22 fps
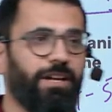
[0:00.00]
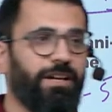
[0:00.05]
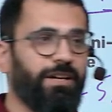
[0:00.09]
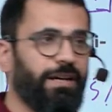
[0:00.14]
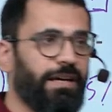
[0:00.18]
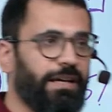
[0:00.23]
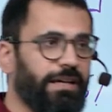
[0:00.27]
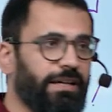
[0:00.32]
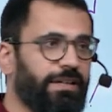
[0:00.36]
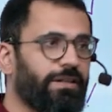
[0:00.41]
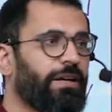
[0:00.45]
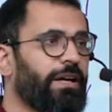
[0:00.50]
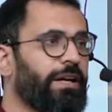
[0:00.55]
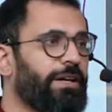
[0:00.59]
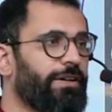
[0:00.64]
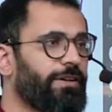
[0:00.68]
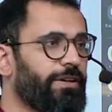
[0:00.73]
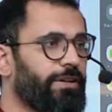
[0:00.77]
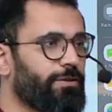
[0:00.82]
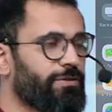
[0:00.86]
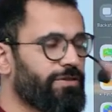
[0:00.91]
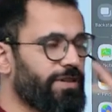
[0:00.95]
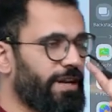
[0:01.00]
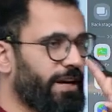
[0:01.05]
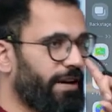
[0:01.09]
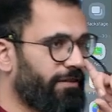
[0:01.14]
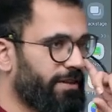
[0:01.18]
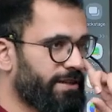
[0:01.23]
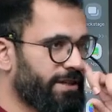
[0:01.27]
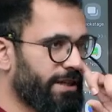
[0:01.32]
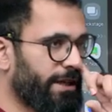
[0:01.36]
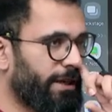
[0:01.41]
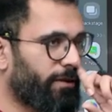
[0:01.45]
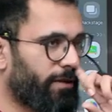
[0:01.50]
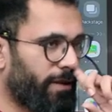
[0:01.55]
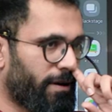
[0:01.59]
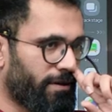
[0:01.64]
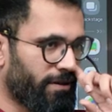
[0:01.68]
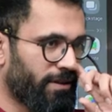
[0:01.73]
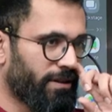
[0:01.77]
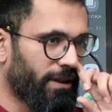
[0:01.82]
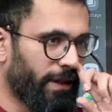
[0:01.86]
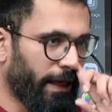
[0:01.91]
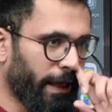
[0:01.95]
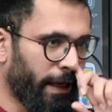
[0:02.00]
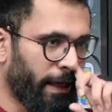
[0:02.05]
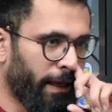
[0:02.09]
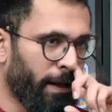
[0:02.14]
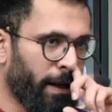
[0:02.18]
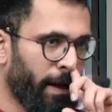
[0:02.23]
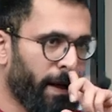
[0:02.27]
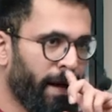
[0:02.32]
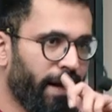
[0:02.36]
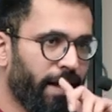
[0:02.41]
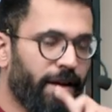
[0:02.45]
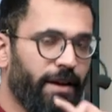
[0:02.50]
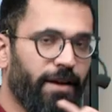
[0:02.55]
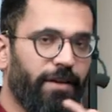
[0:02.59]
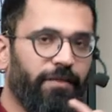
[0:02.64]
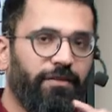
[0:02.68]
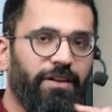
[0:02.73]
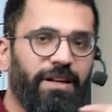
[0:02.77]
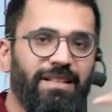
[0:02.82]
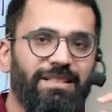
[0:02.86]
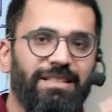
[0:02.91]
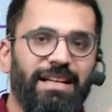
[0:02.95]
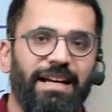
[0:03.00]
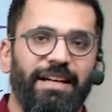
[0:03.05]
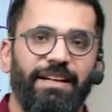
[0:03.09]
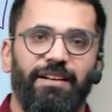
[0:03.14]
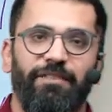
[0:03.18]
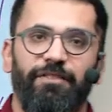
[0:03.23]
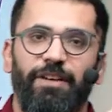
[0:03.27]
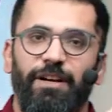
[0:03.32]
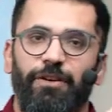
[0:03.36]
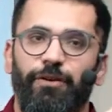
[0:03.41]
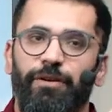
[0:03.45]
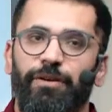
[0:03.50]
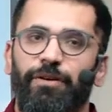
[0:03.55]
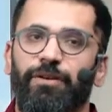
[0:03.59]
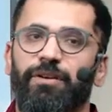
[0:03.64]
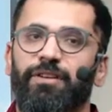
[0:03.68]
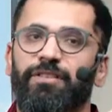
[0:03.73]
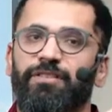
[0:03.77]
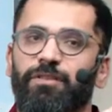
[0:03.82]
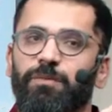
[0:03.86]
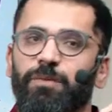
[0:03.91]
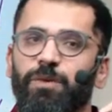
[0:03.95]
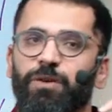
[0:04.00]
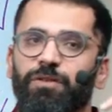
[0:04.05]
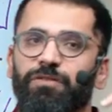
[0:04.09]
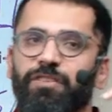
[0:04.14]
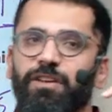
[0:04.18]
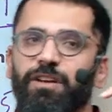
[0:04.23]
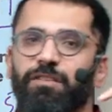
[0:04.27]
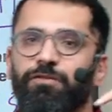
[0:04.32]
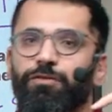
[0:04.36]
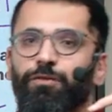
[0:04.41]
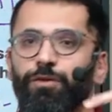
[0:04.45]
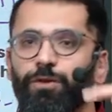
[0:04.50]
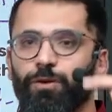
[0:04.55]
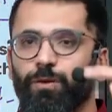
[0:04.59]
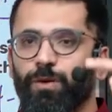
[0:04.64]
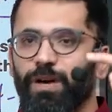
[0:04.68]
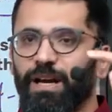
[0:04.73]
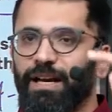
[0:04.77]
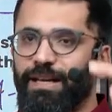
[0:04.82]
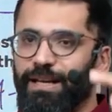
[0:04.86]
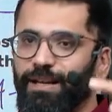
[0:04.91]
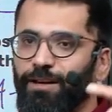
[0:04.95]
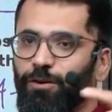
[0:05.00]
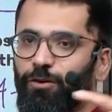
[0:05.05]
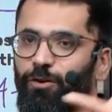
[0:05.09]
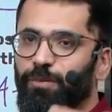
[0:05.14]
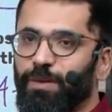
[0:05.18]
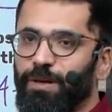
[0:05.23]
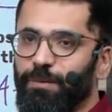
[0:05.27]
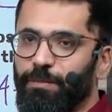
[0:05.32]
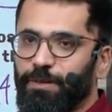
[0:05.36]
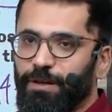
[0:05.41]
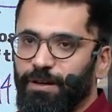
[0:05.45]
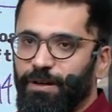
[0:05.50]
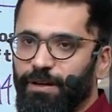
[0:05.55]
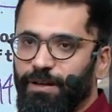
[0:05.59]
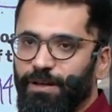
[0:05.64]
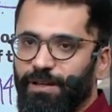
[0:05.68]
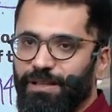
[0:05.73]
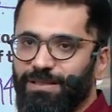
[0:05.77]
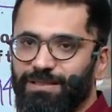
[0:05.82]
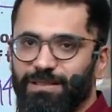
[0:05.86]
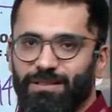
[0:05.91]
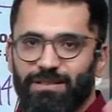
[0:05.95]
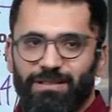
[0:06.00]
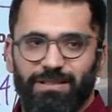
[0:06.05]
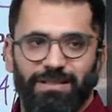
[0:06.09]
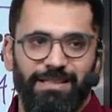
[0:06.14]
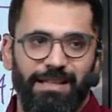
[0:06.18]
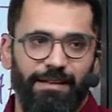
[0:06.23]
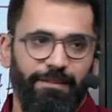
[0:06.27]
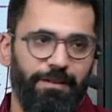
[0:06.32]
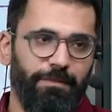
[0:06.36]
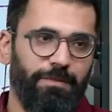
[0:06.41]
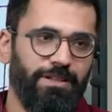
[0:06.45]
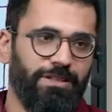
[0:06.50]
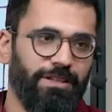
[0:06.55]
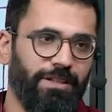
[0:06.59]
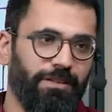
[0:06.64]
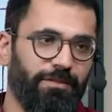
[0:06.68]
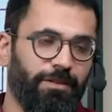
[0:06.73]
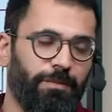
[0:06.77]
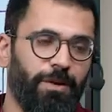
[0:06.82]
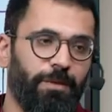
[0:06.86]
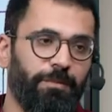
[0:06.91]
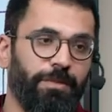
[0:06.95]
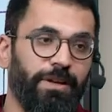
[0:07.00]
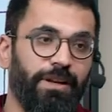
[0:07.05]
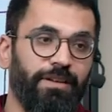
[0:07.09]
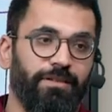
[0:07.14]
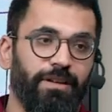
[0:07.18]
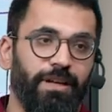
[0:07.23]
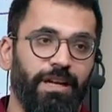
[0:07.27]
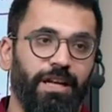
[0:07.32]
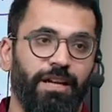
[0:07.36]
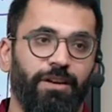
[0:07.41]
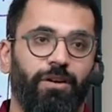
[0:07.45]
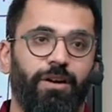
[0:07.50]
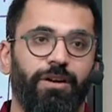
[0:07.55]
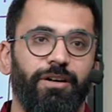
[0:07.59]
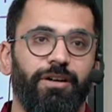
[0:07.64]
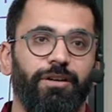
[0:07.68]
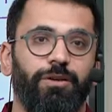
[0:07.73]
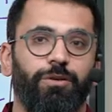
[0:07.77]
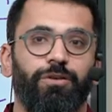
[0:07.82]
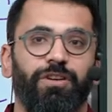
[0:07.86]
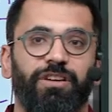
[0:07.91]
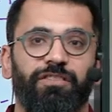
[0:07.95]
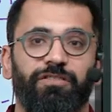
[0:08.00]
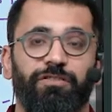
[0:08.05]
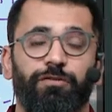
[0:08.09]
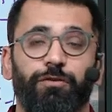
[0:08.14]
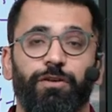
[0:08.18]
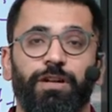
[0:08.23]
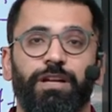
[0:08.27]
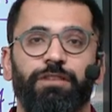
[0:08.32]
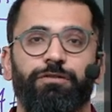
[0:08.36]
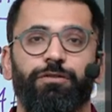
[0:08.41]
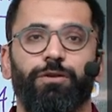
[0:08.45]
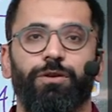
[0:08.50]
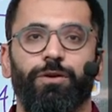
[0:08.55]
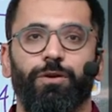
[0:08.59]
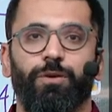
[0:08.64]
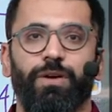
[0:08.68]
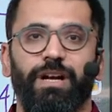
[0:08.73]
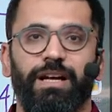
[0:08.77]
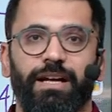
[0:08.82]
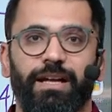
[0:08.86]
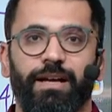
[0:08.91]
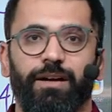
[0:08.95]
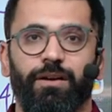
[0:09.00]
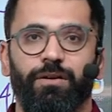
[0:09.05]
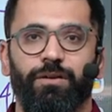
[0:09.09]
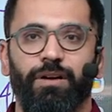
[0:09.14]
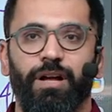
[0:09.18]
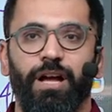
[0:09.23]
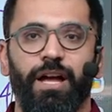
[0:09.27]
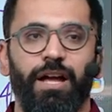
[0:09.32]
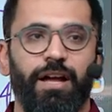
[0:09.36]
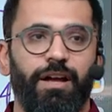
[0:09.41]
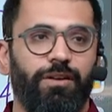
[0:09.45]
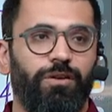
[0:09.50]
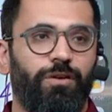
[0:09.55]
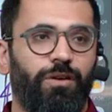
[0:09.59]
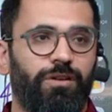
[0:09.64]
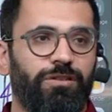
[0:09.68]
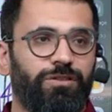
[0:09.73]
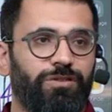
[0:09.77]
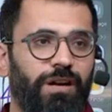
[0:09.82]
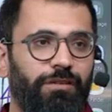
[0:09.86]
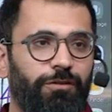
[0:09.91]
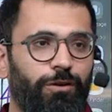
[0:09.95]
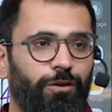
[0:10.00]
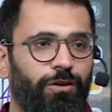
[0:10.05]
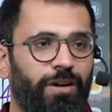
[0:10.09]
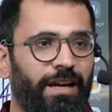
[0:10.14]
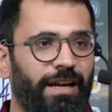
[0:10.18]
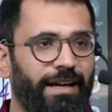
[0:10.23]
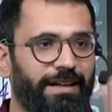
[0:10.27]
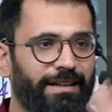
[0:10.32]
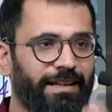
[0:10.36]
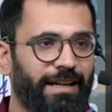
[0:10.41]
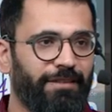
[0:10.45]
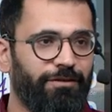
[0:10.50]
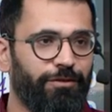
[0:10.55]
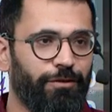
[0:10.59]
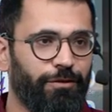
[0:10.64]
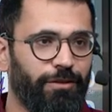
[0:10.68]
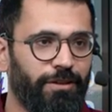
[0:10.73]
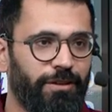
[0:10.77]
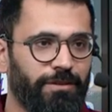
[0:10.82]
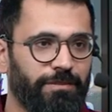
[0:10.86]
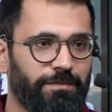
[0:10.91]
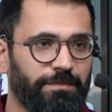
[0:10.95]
India introduced NFSA in 2013, we decided we are going to distribute free food to 80 crore people, 67% of the population. In order to give free food to 80 crore, you also have to collect that food.